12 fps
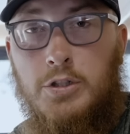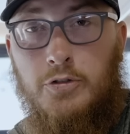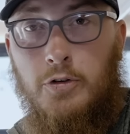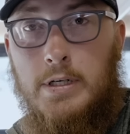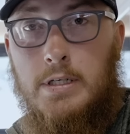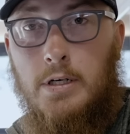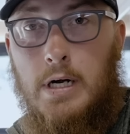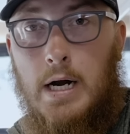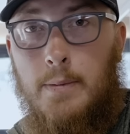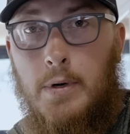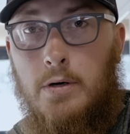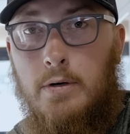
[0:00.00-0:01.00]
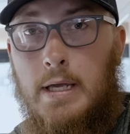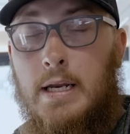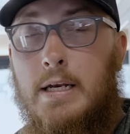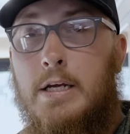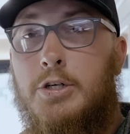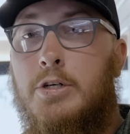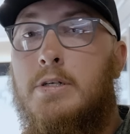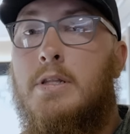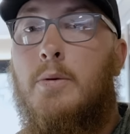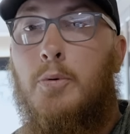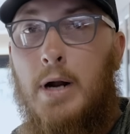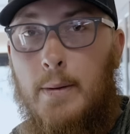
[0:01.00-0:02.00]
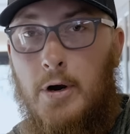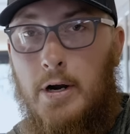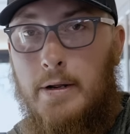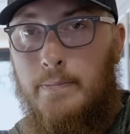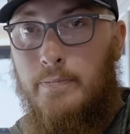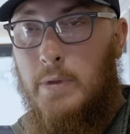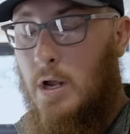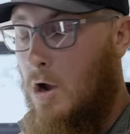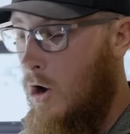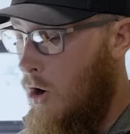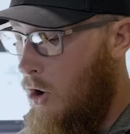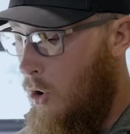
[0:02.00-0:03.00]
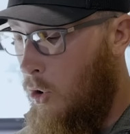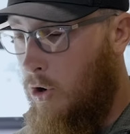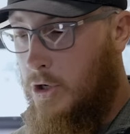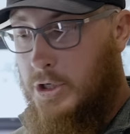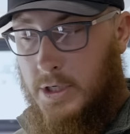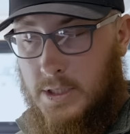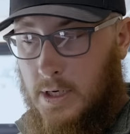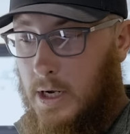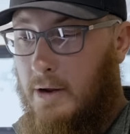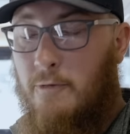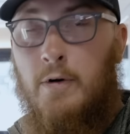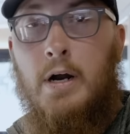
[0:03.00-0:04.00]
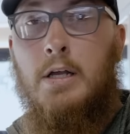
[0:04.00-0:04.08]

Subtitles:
freezer combo in addition to the primary, or just a very